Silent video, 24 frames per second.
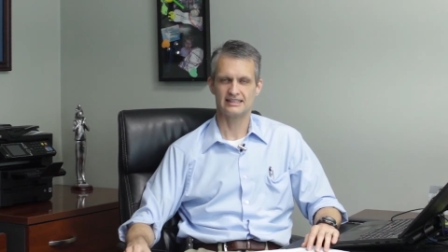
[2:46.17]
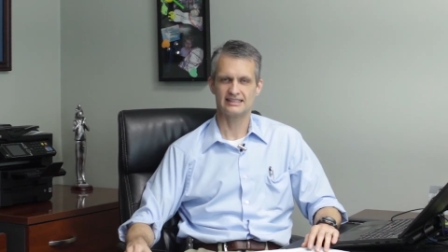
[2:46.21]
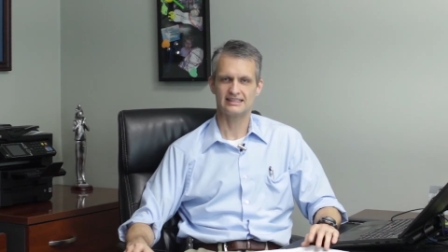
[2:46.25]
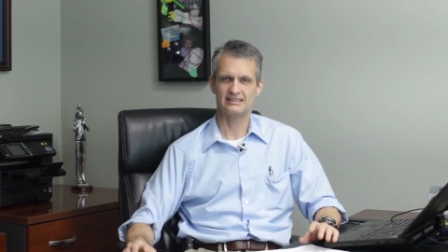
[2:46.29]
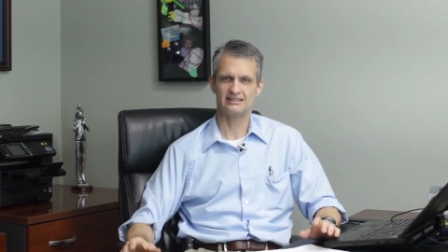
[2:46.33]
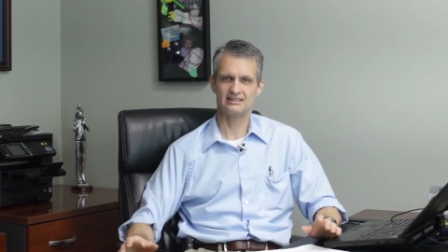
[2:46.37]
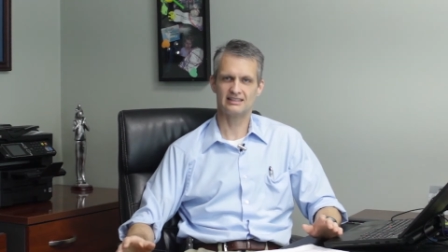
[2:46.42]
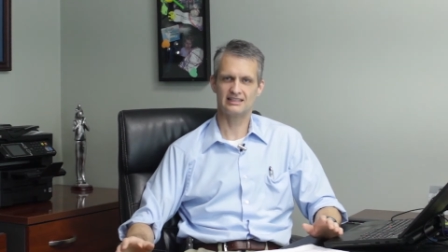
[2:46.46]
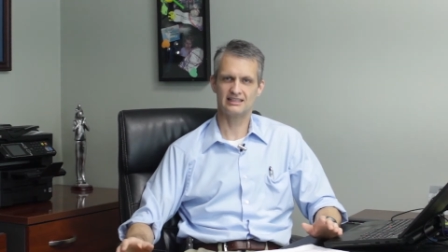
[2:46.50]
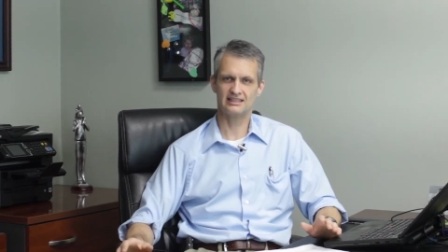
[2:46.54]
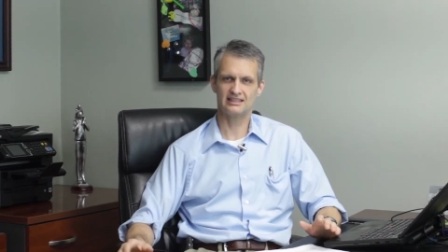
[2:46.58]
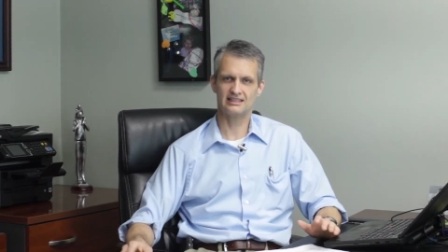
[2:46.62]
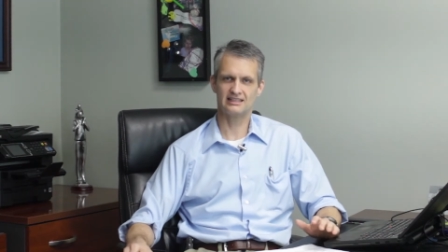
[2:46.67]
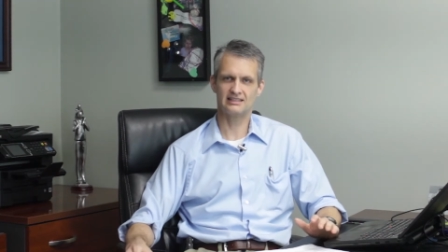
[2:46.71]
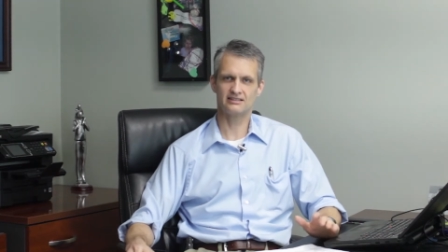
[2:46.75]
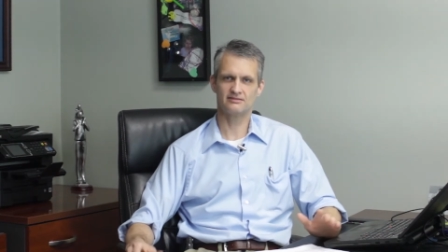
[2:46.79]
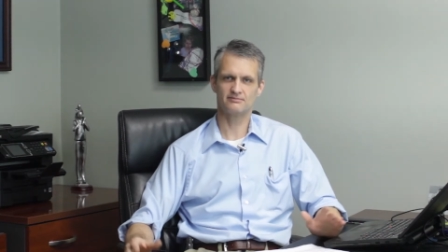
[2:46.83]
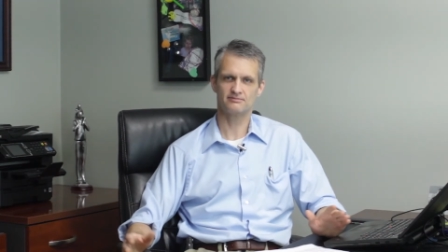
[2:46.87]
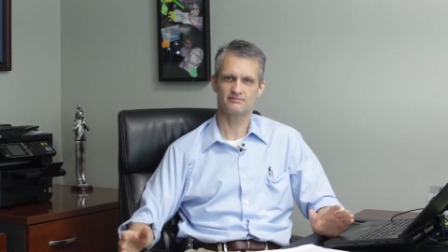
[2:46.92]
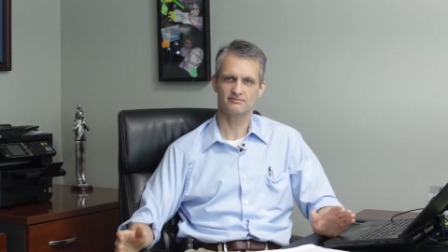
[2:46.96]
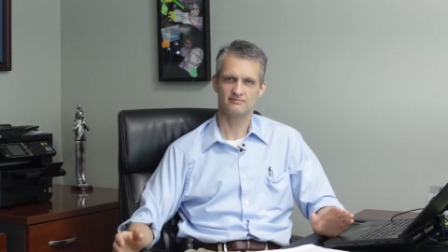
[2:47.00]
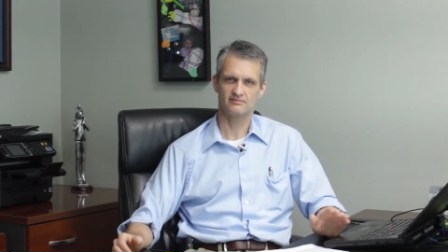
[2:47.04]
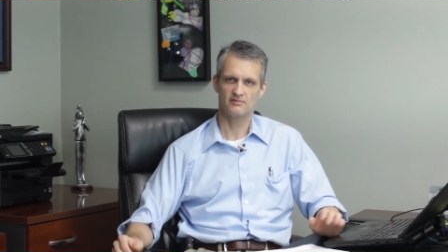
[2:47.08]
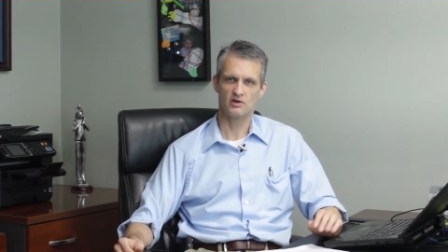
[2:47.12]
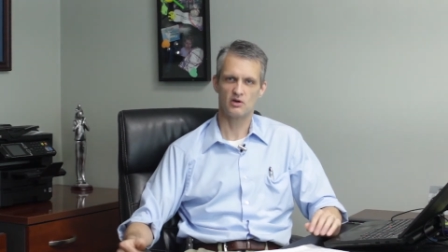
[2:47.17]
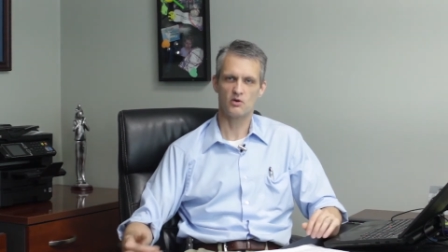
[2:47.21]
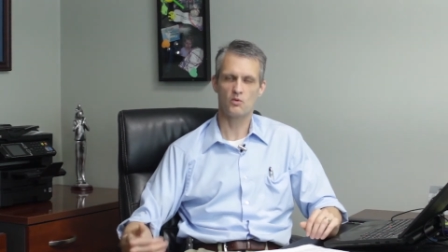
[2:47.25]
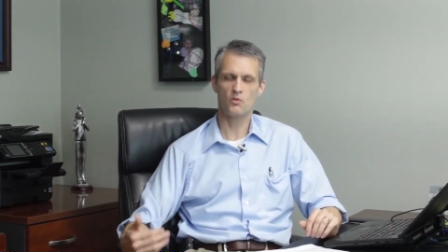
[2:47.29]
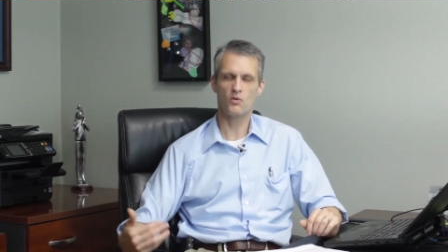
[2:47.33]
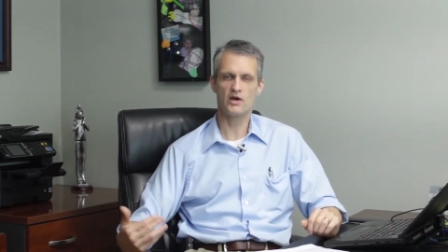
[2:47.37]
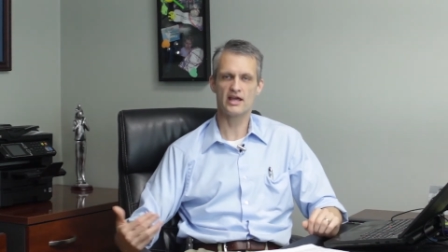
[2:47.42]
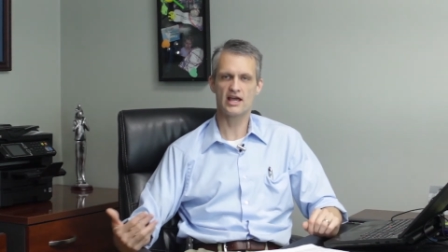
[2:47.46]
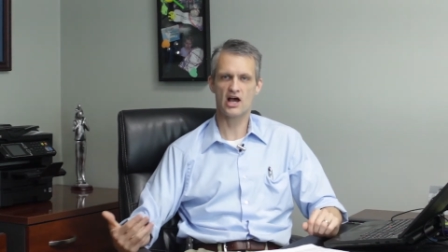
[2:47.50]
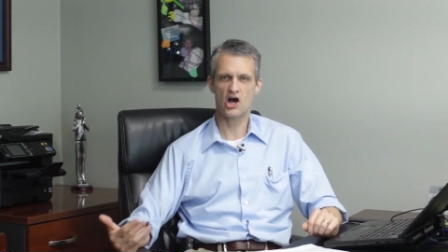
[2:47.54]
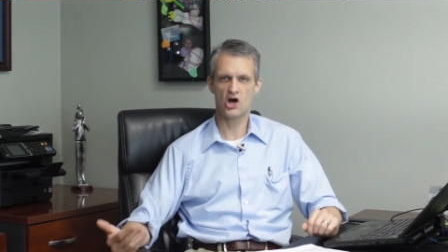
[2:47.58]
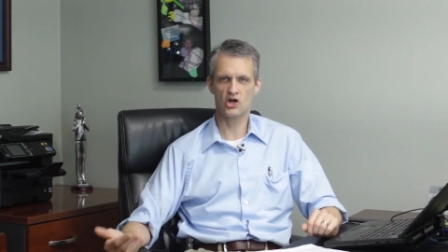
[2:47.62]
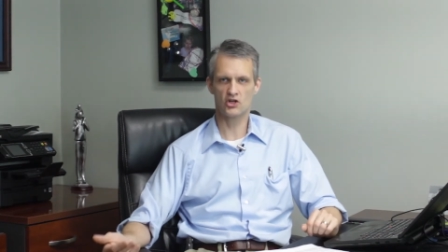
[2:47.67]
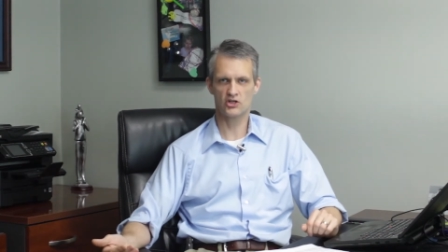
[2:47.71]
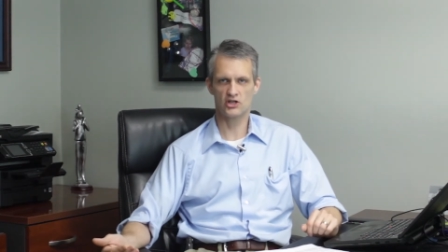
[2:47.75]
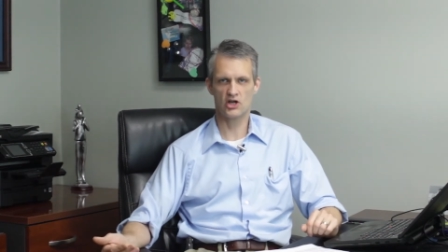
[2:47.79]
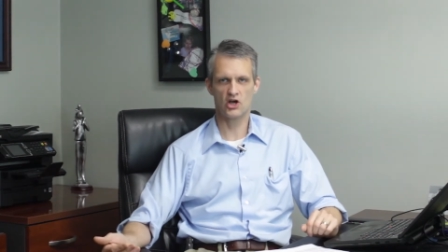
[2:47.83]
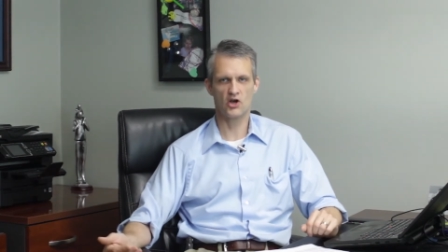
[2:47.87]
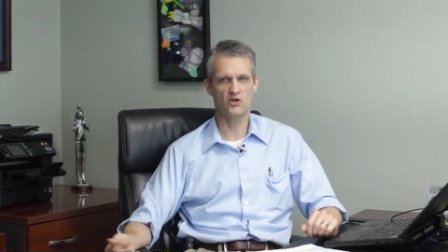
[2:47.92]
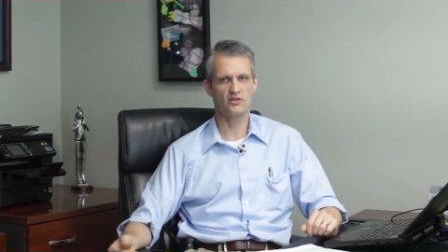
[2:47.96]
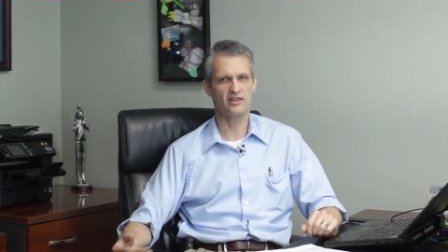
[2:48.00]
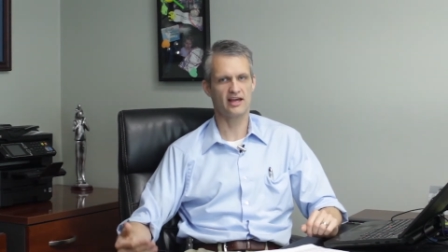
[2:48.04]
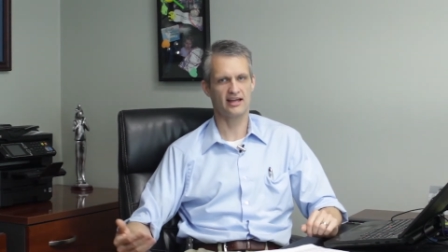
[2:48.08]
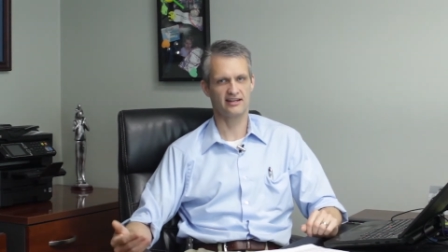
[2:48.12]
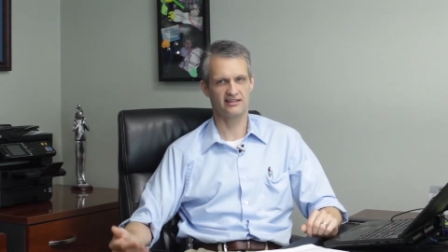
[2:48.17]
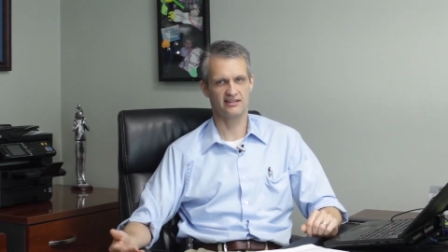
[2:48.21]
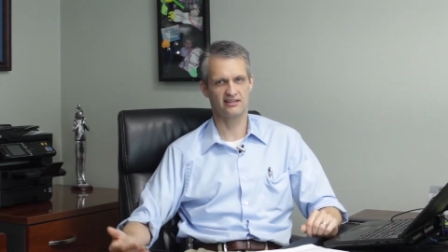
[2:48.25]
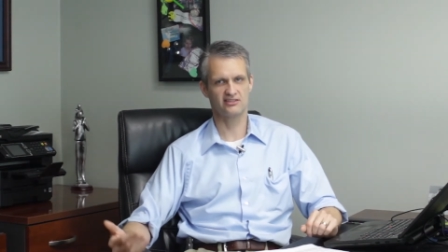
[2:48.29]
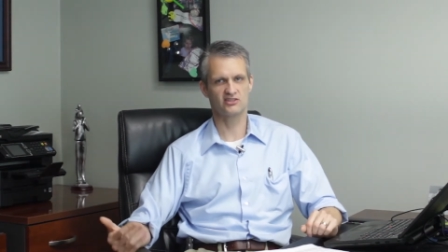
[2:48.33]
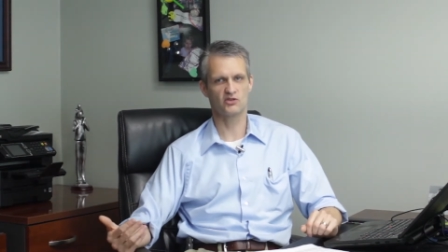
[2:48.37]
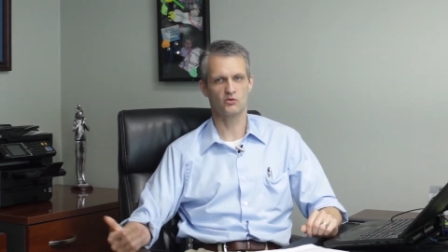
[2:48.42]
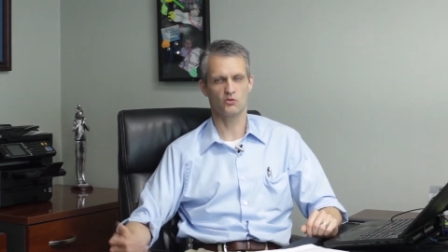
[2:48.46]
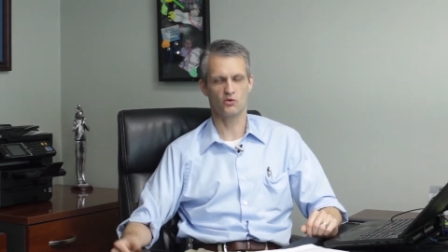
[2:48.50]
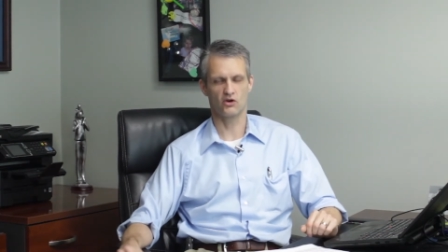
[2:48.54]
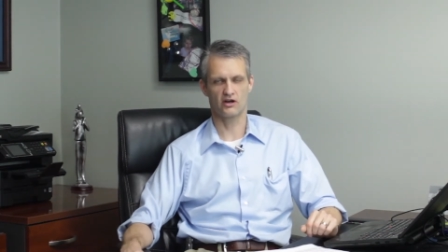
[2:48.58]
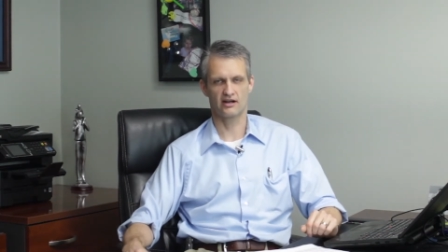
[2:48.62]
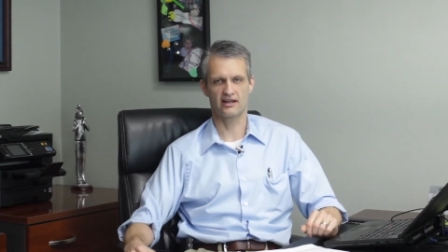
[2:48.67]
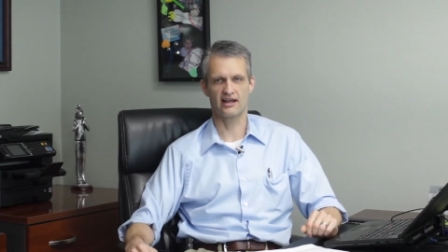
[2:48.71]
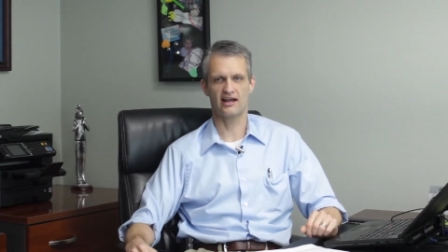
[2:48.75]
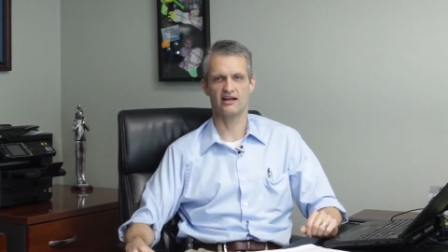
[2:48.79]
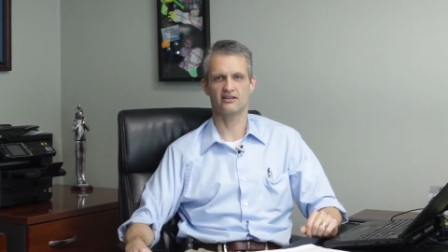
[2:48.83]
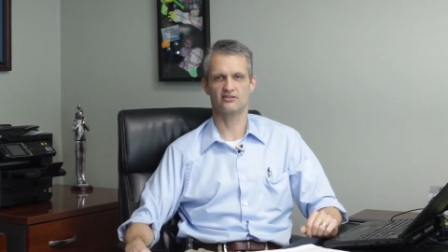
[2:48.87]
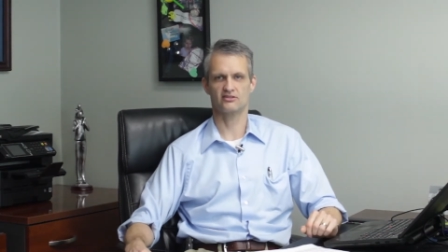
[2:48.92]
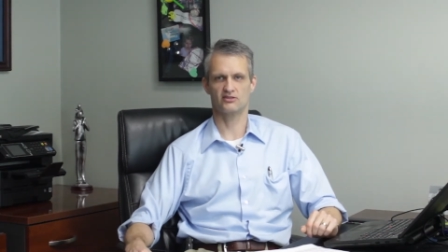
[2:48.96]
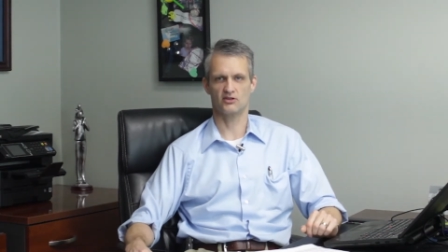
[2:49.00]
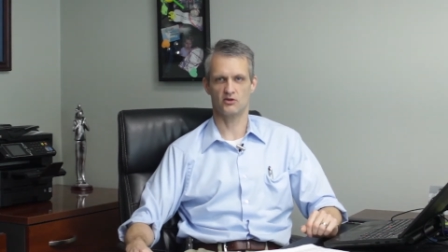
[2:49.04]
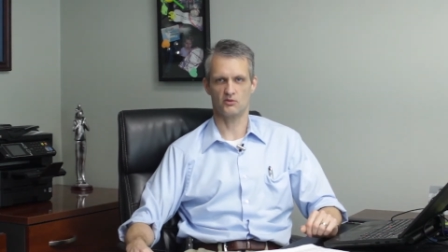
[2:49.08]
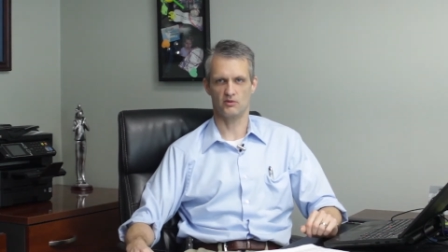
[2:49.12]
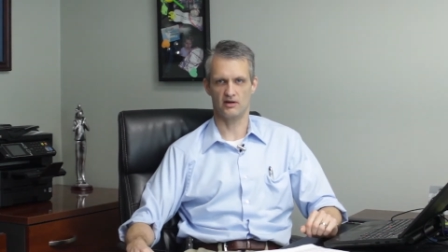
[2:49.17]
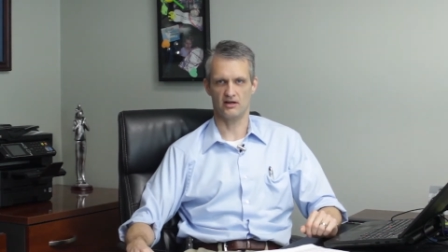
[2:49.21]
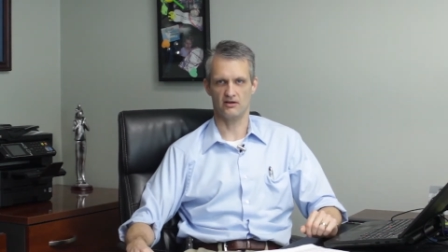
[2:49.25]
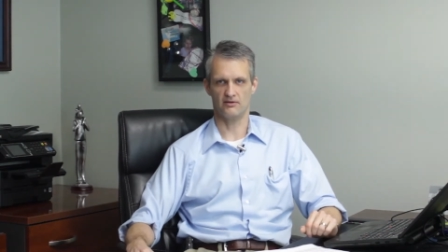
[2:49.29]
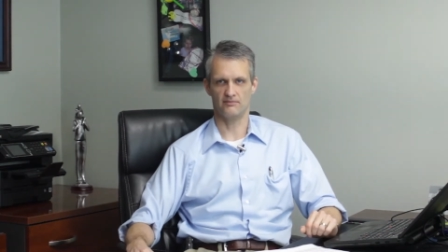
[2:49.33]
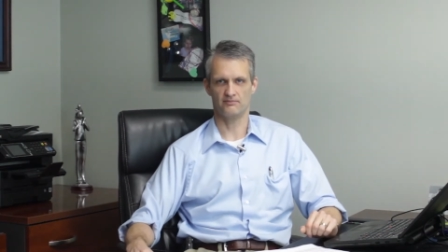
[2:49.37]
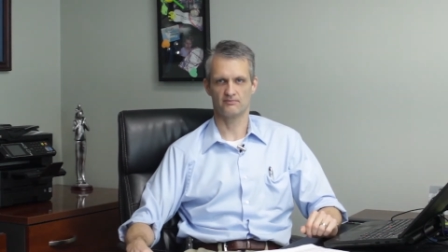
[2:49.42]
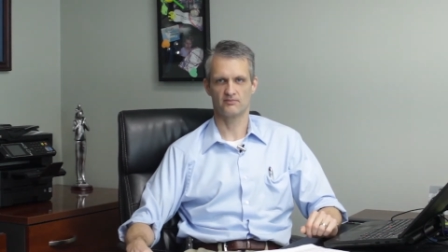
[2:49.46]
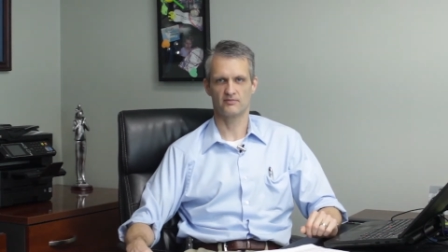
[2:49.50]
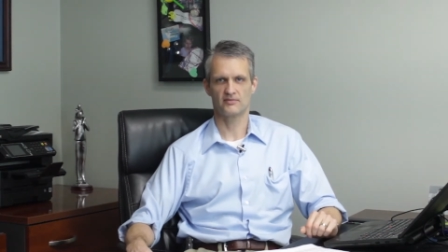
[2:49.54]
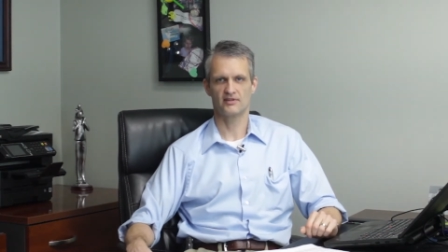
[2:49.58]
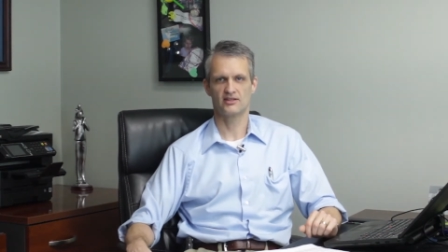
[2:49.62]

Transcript: Well, we all know that doesn't work out so well.